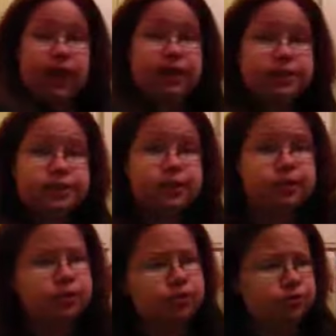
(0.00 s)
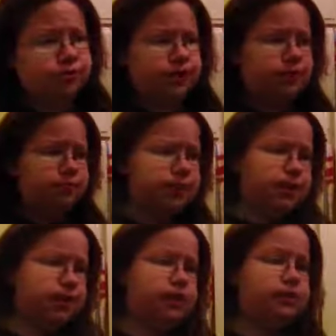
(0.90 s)
I still use it
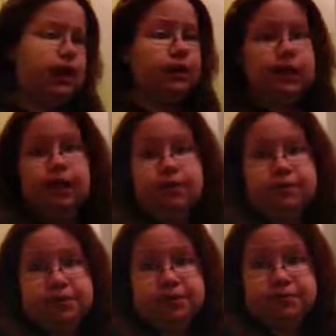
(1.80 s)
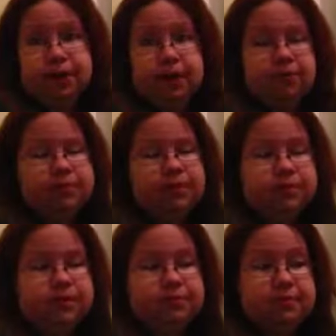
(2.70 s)
because I love the smell,
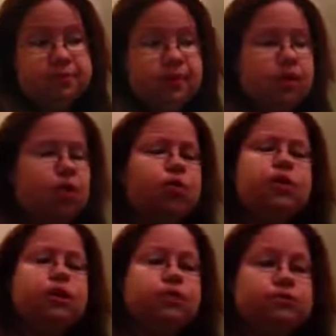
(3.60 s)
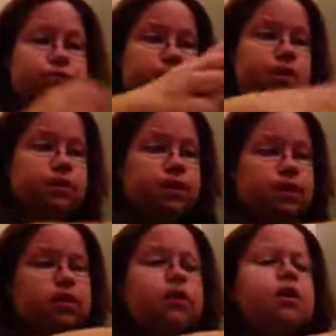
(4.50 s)
because it smells like coconuts for one
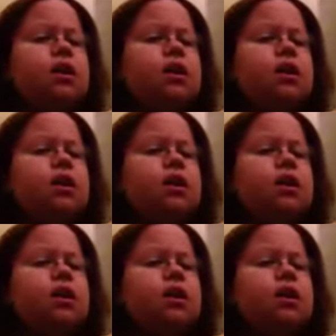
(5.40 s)
thing,